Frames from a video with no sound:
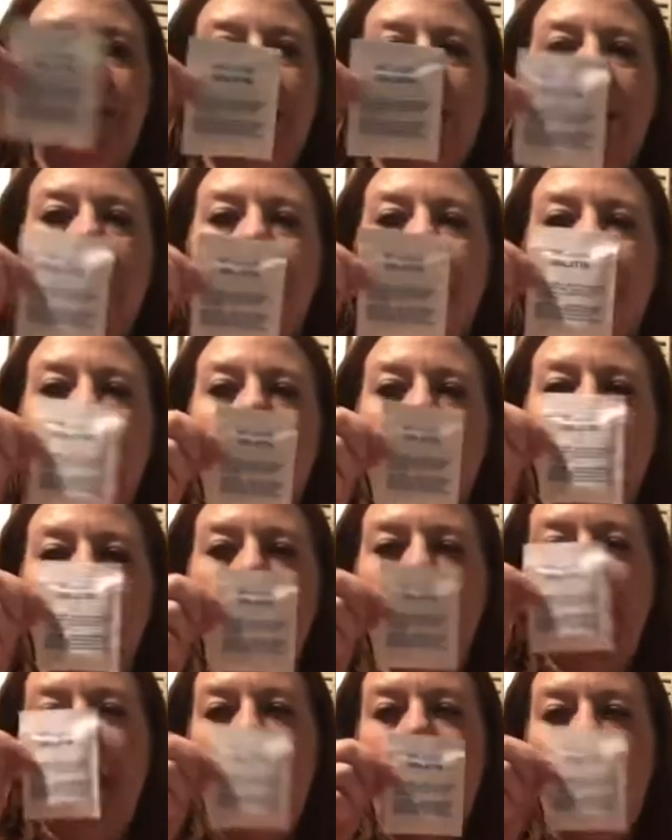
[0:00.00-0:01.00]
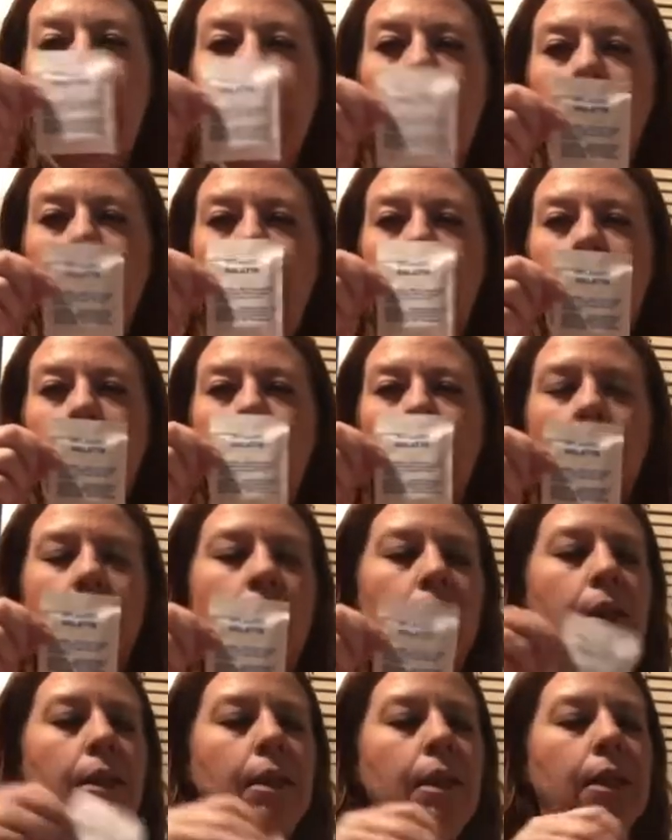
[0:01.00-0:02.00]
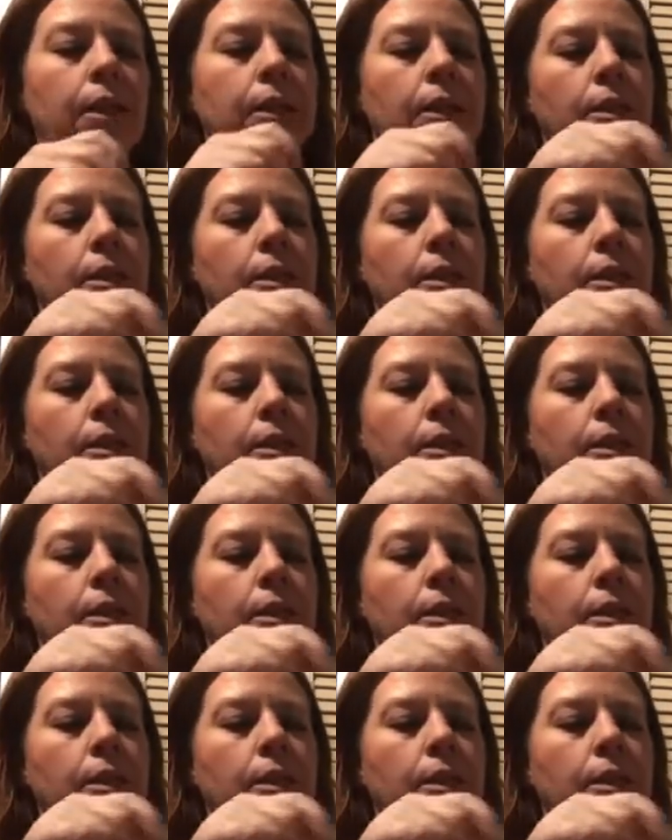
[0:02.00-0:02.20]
they come in little packs like this.